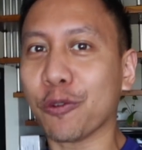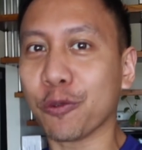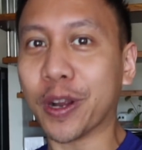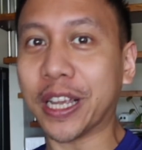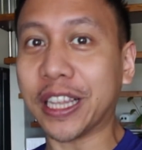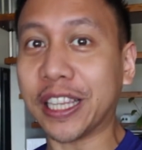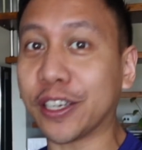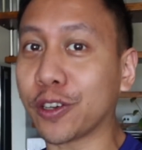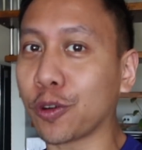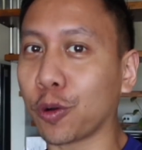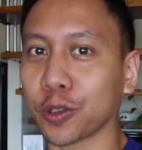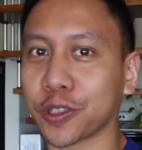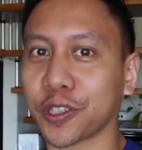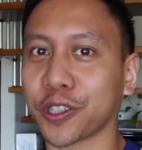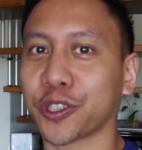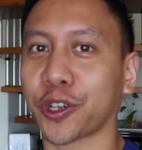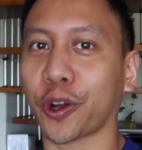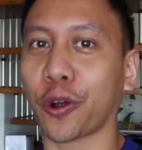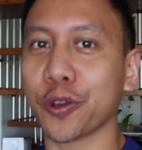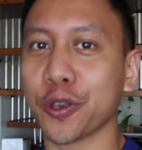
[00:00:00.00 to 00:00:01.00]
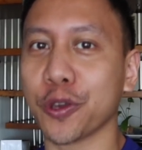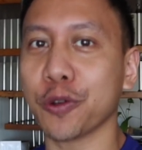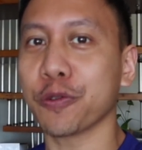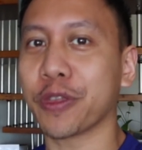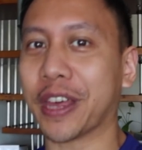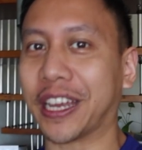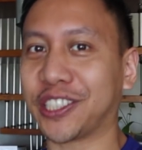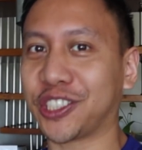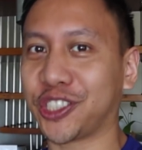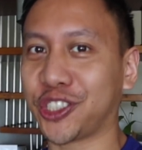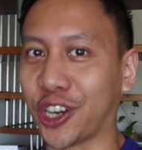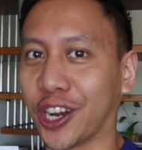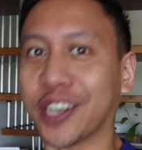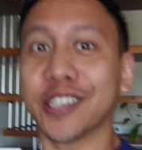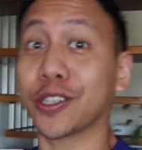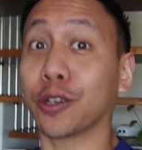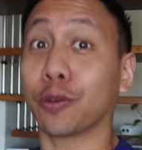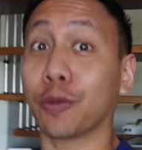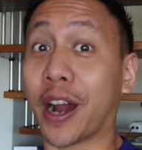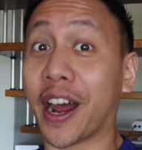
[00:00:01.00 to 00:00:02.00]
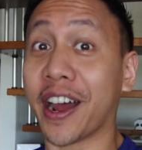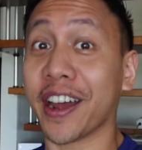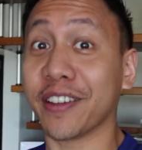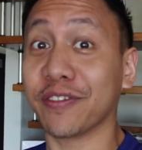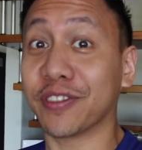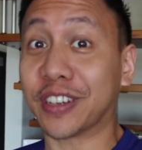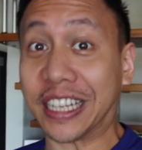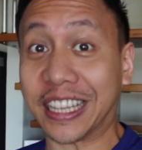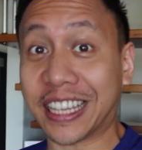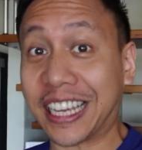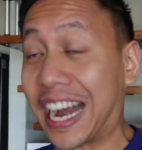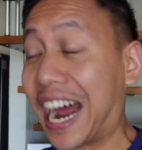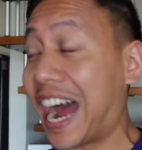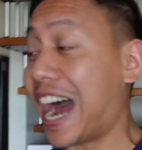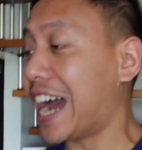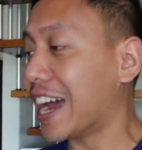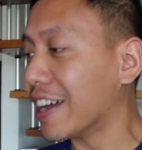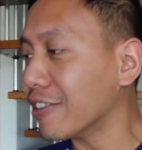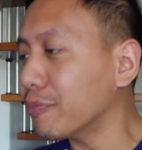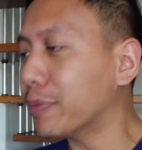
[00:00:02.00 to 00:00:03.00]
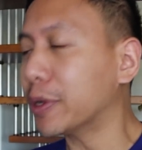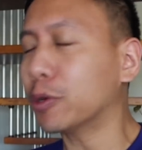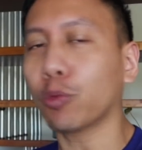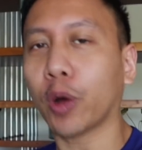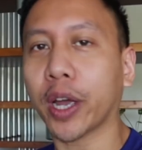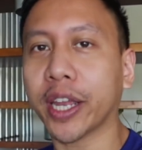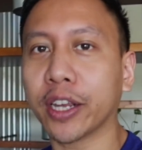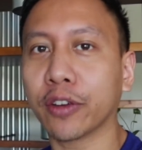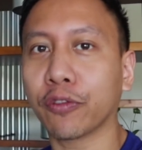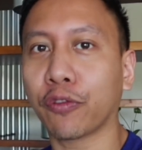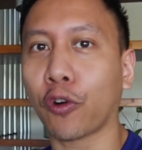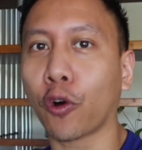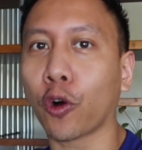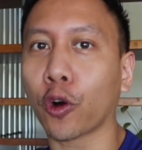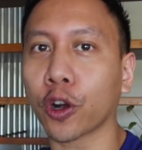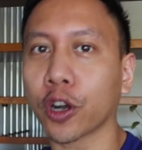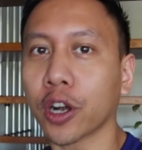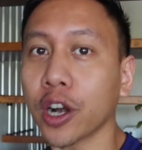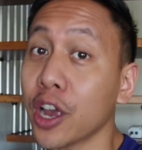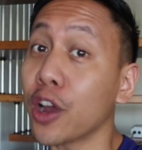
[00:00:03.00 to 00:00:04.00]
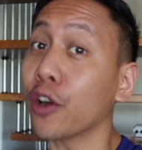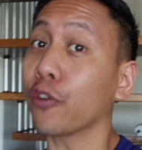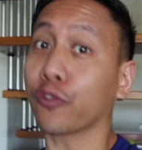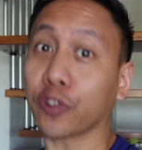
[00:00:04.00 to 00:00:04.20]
really cool to show you that just arrived that I've been waiting for